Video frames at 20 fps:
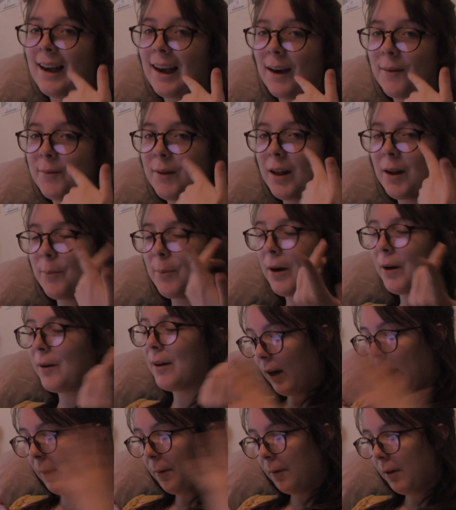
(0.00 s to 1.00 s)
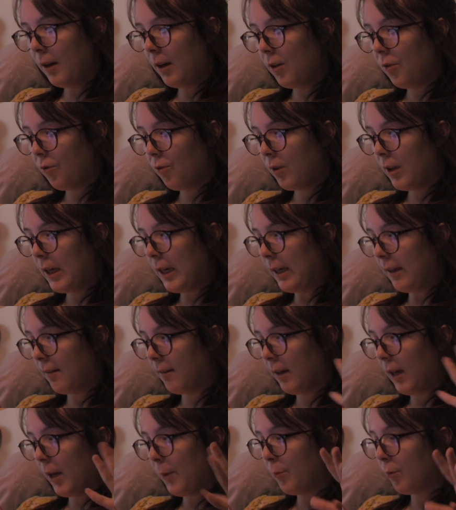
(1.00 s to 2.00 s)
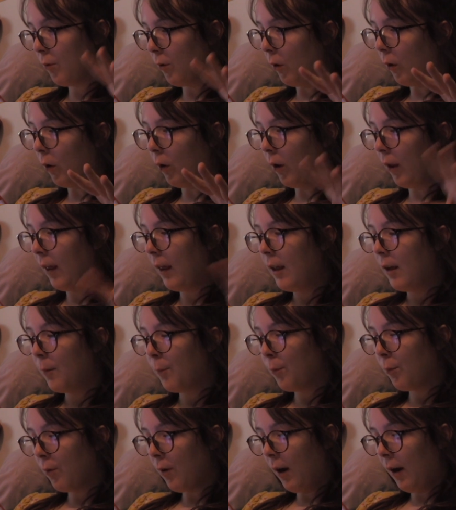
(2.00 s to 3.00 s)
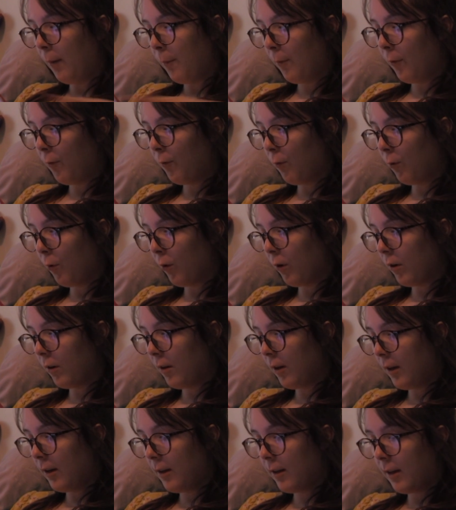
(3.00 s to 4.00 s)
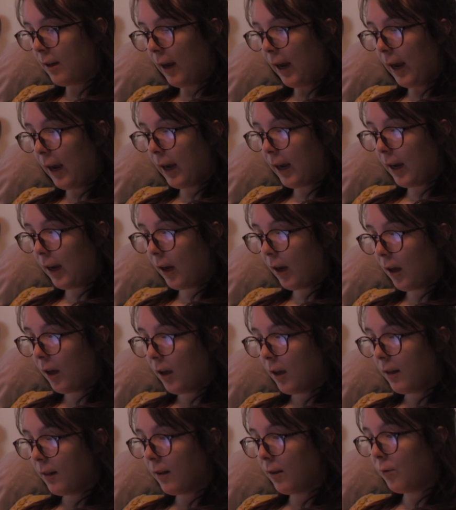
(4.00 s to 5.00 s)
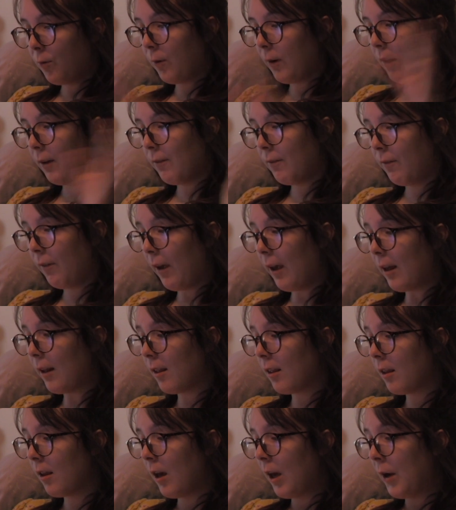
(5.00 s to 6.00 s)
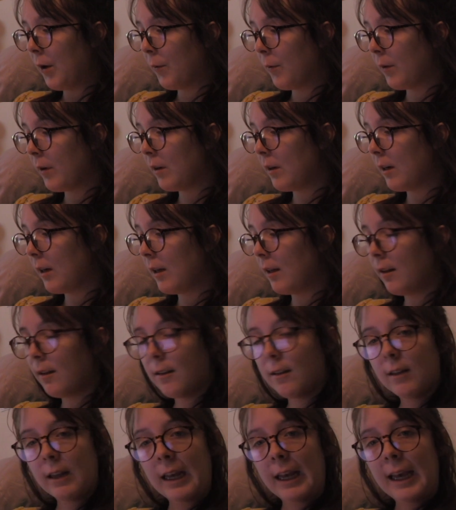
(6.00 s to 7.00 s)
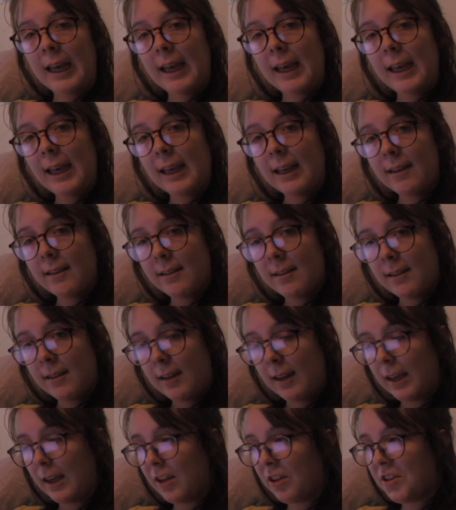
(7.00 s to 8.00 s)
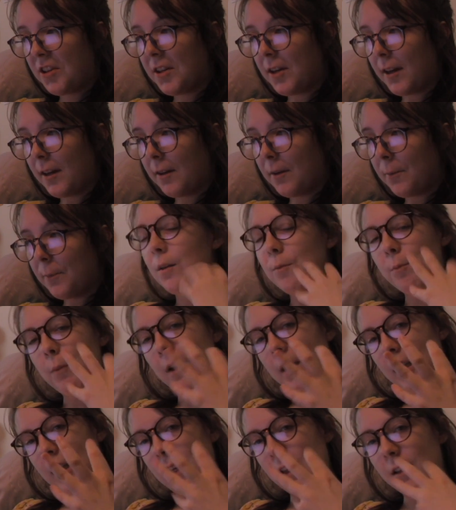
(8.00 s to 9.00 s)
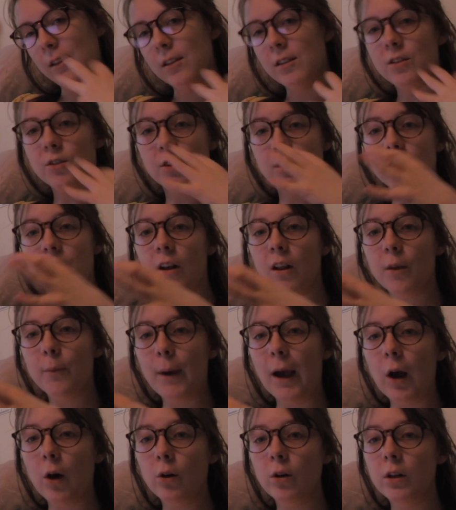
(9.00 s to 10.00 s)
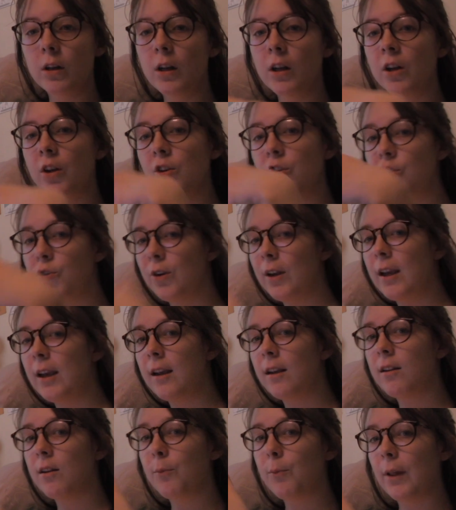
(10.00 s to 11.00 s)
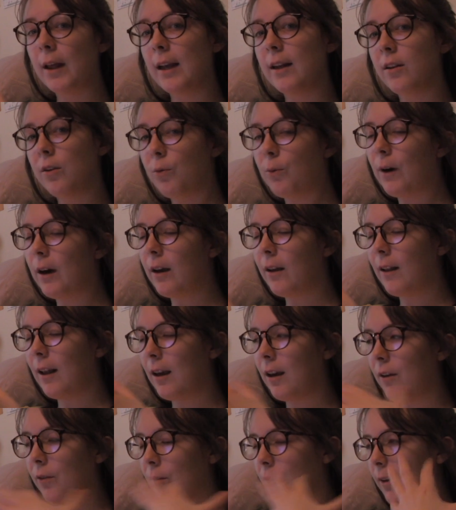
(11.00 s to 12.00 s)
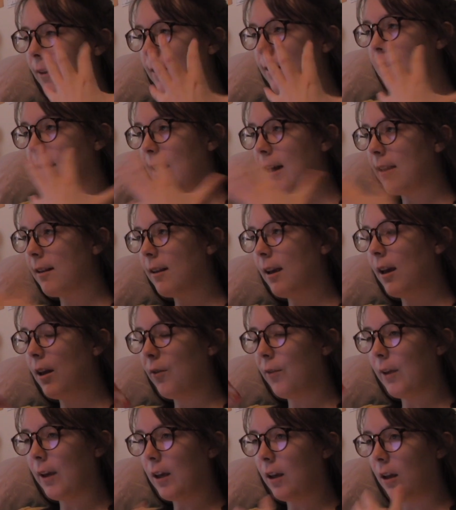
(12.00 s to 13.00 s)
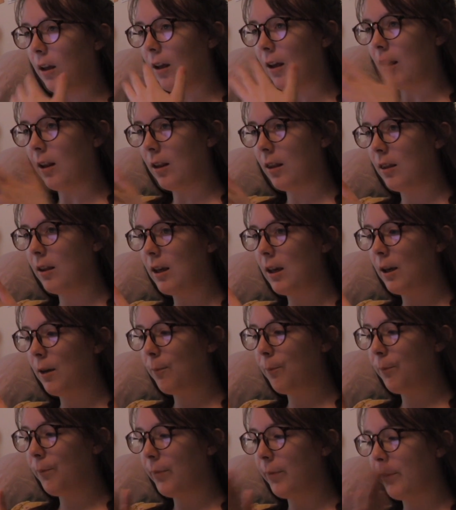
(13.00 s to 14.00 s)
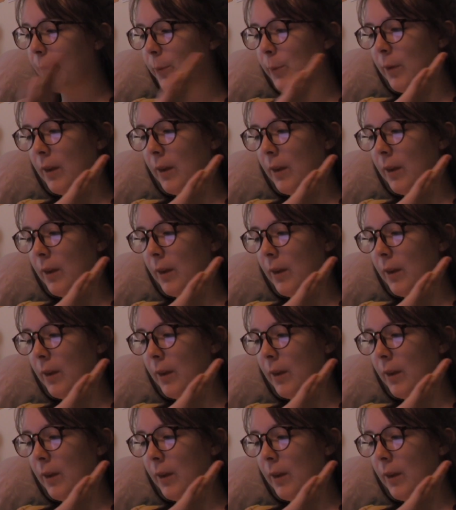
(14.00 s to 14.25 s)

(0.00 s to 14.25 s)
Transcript: I'm not a poet. I'm going to use the escape roll prompt for today, the 25th, which is extinction. My story is all about trees and plants and wildlife, or at least that's kind of like a, a theme,